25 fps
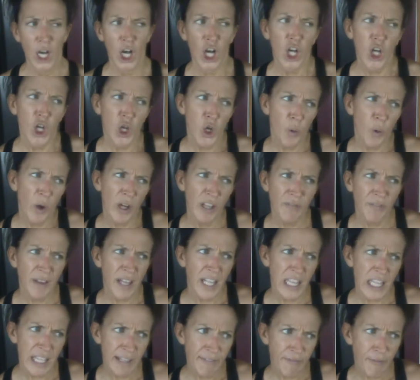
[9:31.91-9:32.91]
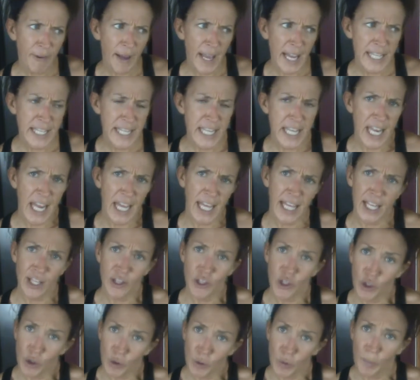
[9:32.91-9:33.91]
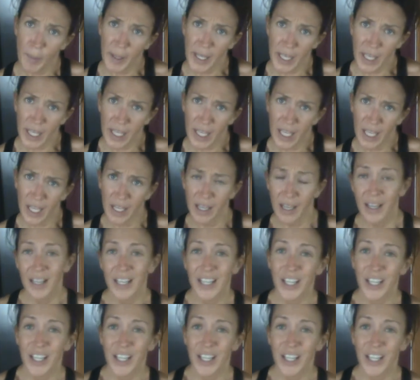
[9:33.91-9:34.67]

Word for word: Oh, what if I lift weights and I get too big?